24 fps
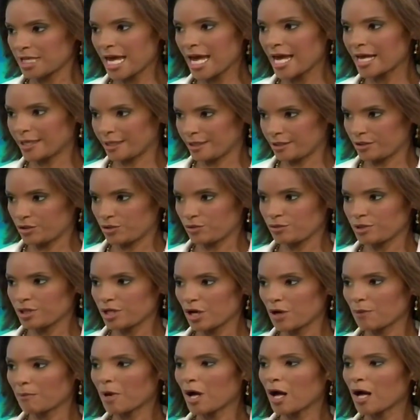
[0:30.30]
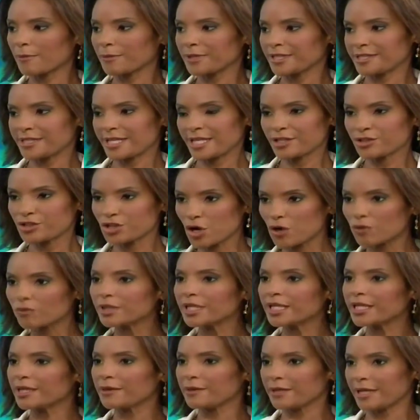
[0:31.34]
daddies who tell mommies they
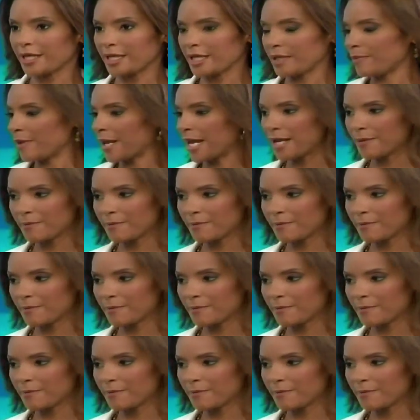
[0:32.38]
don't need any